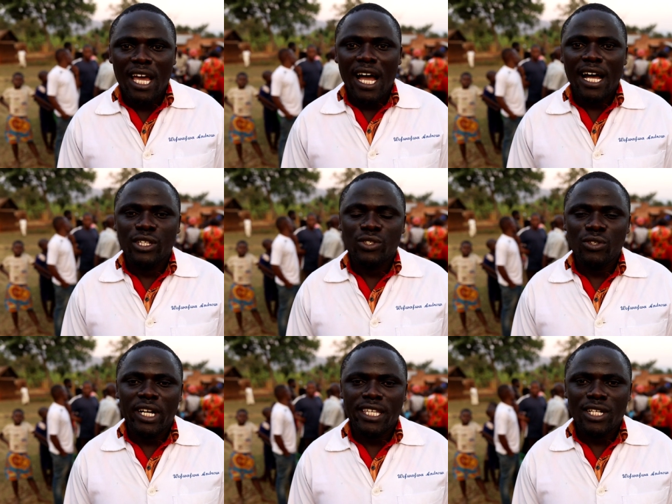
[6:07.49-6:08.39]
Uh, so
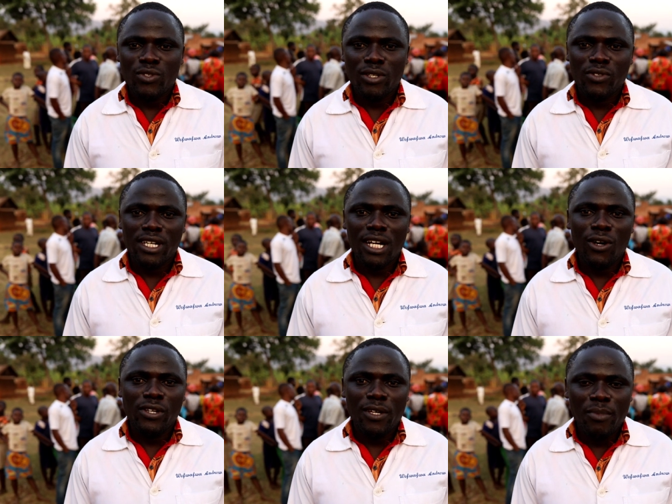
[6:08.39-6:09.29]
I just want to thank
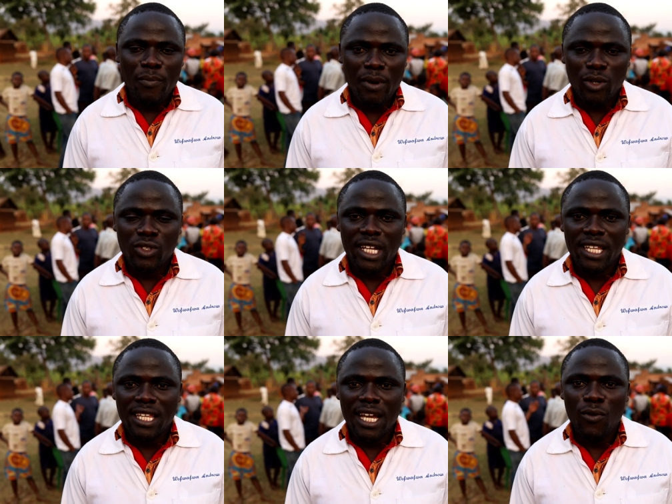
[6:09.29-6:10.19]
all the people outside
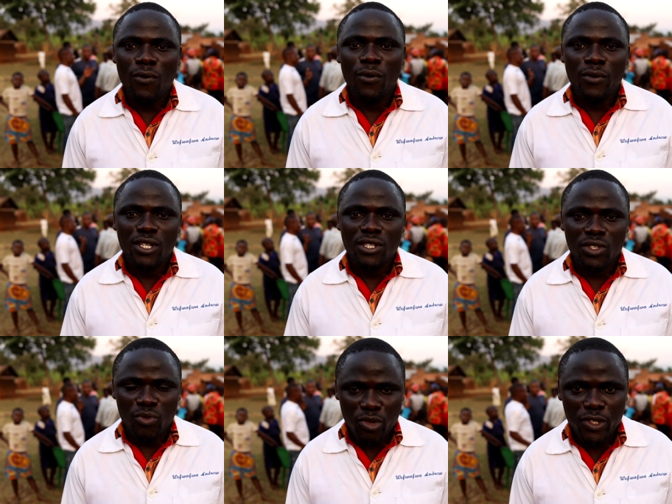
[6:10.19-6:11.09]
there who always
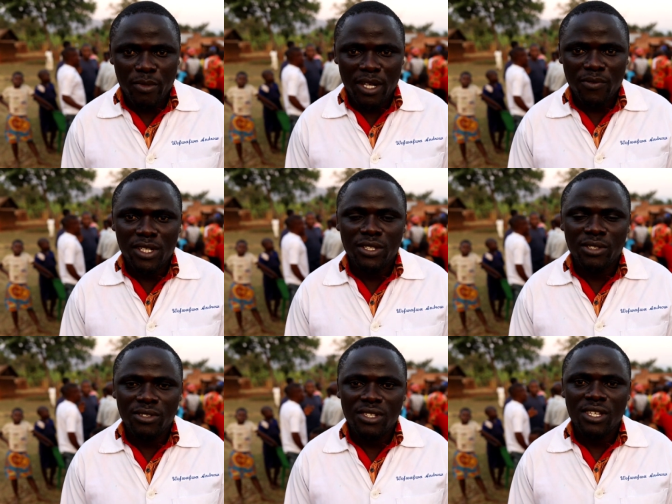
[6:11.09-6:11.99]
watch my
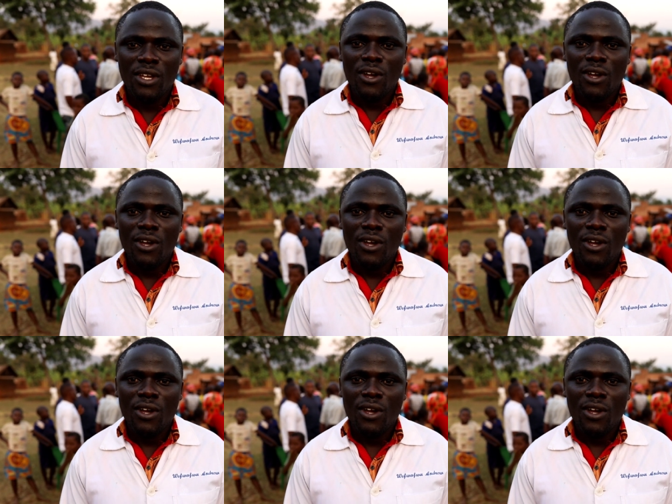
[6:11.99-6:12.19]
videos,